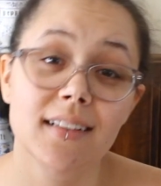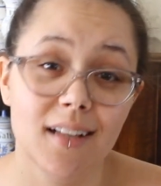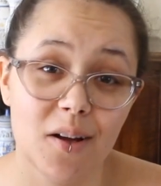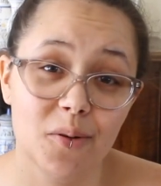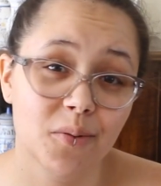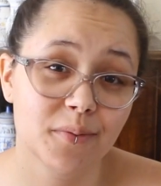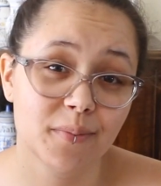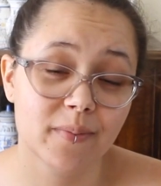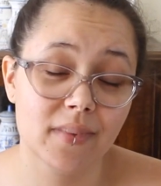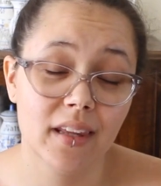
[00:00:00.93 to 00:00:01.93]
Hello,
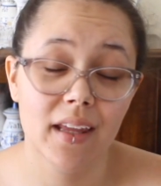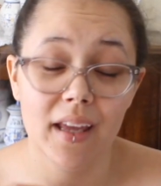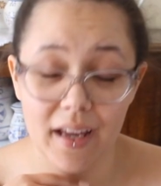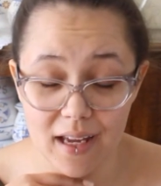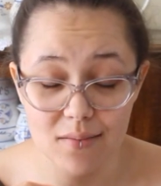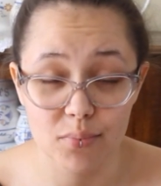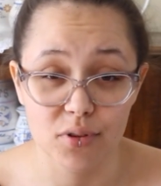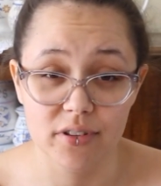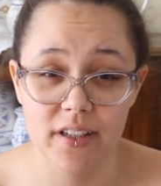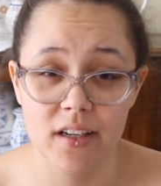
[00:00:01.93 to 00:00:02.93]

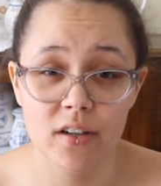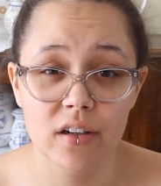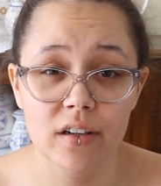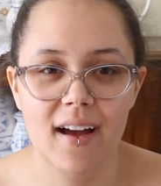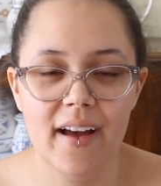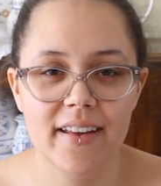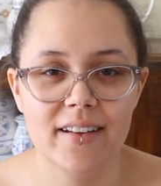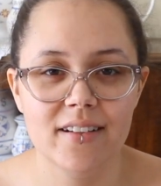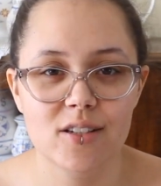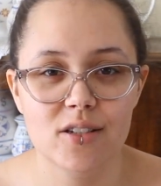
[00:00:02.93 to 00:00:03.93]
April here,
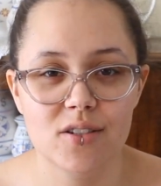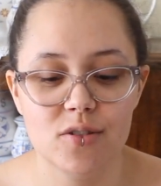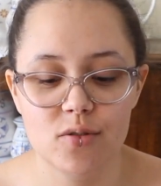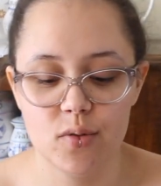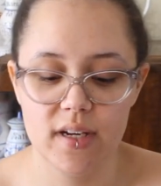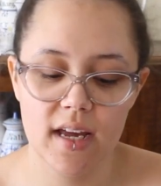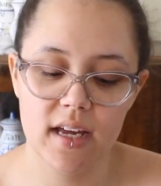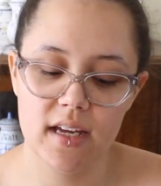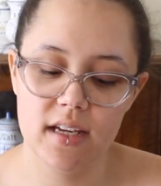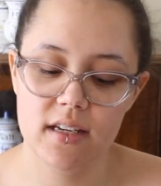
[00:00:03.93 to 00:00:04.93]
and
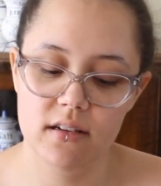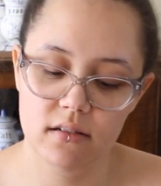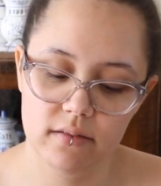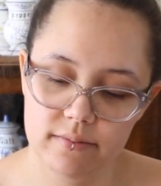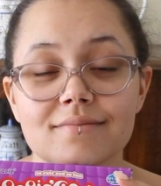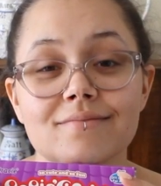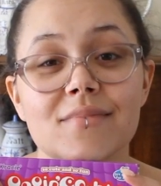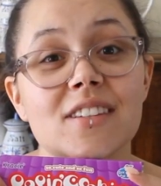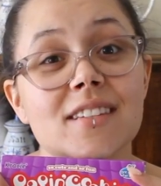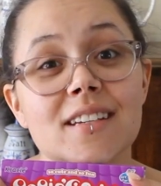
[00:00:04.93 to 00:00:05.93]
today
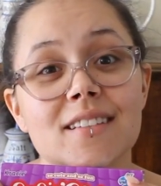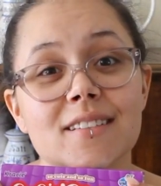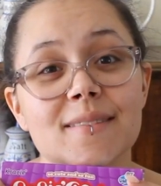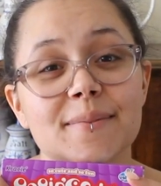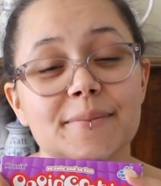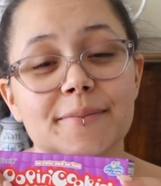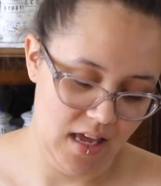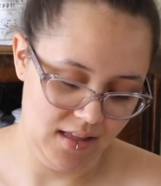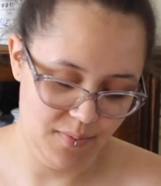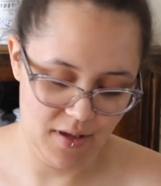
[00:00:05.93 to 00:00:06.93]
is this.
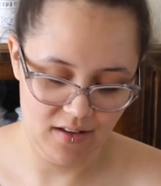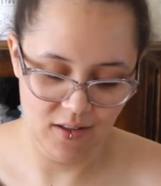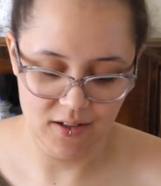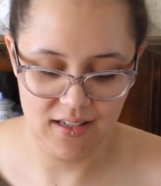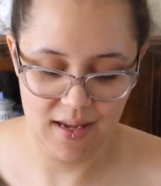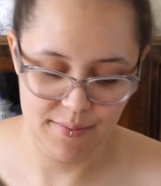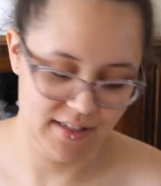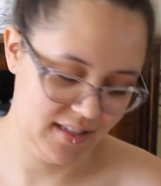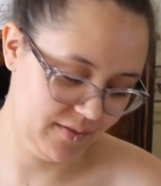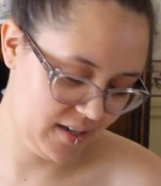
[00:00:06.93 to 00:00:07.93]
It's been a long time
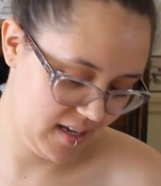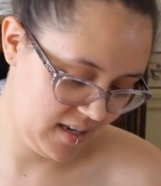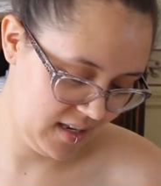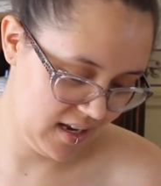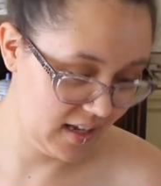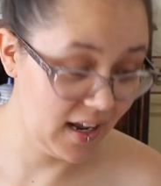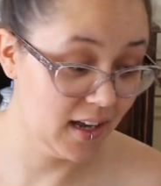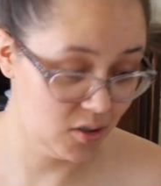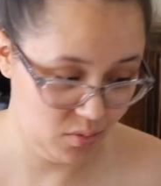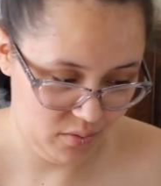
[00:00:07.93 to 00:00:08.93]
since I've done an
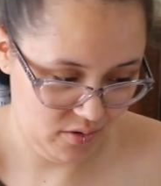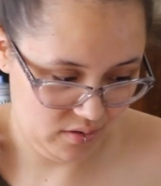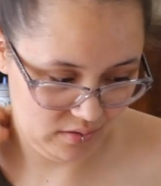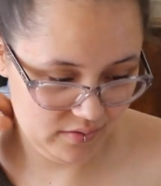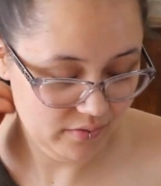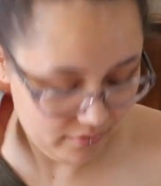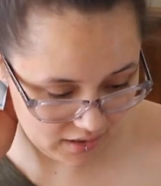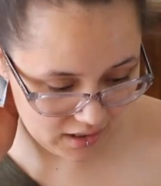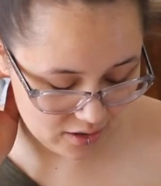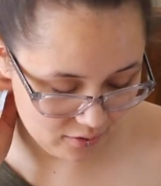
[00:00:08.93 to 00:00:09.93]
actual
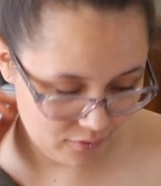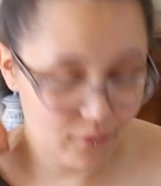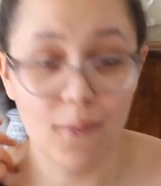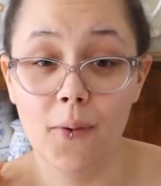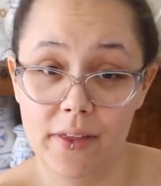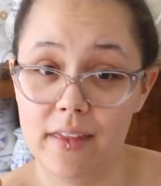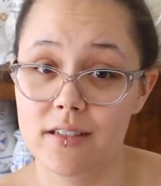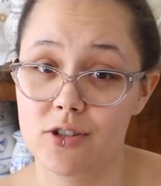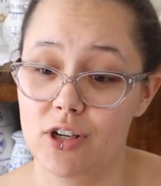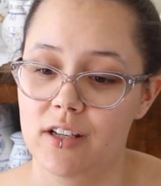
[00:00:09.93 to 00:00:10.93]
video for
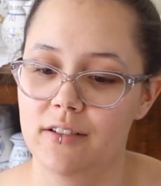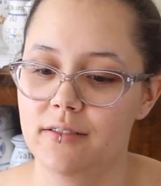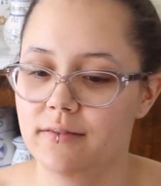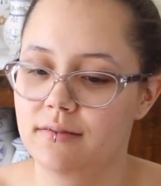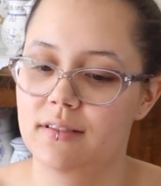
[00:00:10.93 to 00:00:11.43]
this channel,